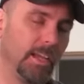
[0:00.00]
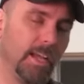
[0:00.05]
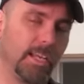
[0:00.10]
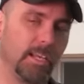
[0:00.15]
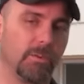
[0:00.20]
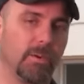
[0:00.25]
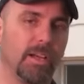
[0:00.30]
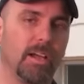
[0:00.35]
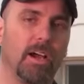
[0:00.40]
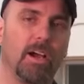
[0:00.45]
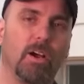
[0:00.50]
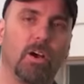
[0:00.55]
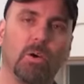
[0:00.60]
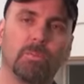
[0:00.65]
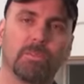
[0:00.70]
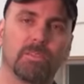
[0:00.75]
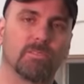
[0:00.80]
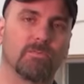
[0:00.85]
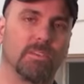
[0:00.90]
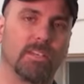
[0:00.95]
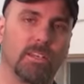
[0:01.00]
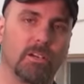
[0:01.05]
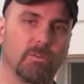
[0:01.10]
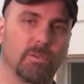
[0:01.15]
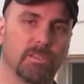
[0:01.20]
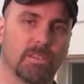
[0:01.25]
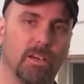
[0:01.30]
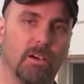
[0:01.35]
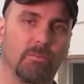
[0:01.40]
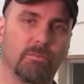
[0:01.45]
Anyway, I hope this video
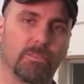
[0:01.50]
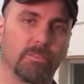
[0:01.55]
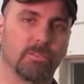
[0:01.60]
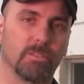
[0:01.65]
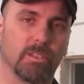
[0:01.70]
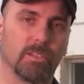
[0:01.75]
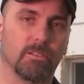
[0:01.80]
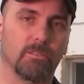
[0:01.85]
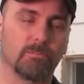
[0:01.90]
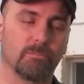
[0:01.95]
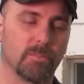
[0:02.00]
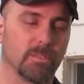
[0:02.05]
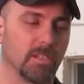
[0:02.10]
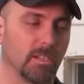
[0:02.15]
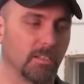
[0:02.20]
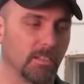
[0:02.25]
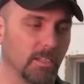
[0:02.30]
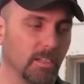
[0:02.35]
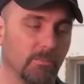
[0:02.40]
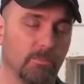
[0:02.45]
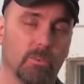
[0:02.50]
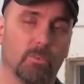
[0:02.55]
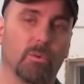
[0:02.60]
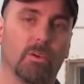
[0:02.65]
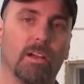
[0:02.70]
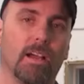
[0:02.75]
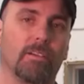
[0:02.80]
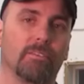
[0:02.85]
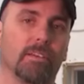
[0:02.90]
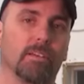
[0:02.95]
was helpful to you, particularly if you
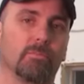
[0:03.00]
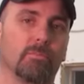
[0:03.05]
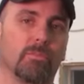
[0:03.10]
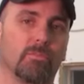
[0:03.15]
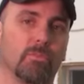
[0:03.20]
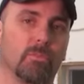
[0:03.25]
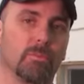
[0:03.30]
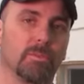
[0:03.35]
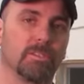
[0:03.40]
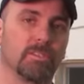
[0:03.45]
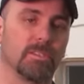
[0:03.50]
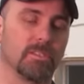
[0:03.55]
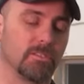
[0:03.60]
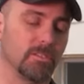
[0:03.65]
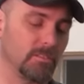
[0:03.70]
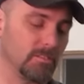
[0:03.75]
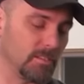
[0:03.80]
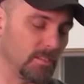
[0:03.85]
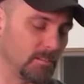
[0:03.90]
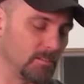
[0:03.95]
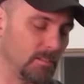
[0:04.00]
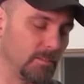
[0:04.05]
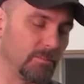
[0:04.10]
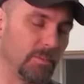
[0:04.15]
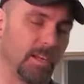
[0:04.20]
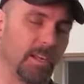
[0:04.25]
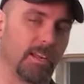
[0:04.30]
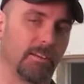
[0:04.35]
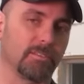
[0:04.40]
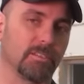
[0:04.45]
were having a performance issue that, that
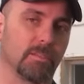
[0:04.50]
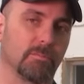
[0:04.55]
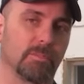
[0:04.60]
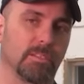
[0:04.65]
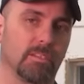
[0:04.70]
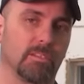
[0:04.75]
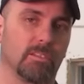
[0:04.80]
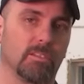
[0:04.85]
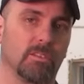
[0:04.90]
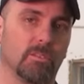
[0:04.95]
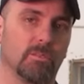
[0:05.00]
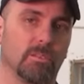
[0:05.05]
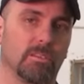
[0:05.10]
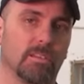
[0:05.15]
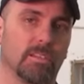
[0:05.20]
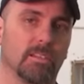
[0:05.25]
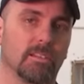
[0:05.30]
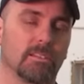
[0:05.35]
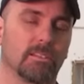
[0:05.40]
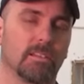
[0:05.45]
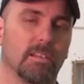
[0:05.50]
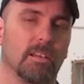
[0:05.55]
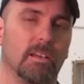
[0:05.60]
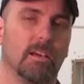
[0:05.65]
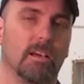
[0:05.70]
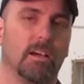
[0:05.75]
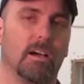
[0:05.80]
might have something to do with this.